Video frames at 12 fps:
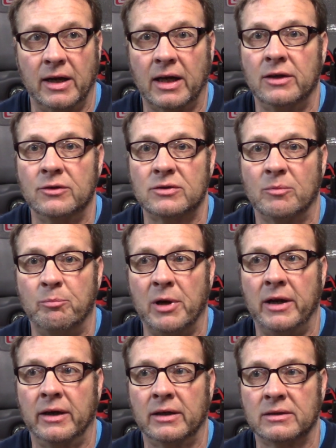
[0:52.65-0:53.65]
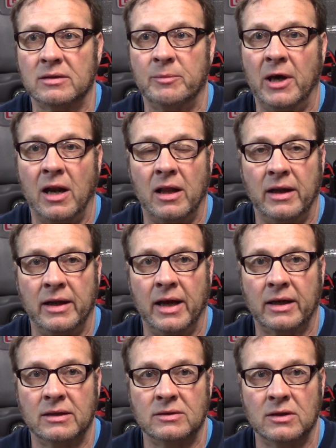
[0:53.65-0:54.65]
I got to do some bending of some metal on
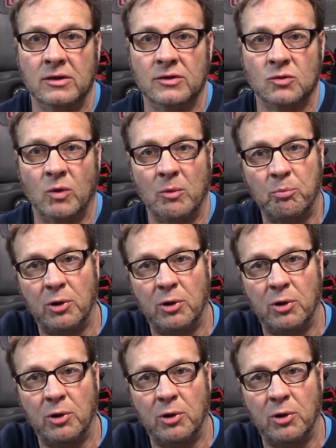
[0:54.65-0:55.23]
that because there's one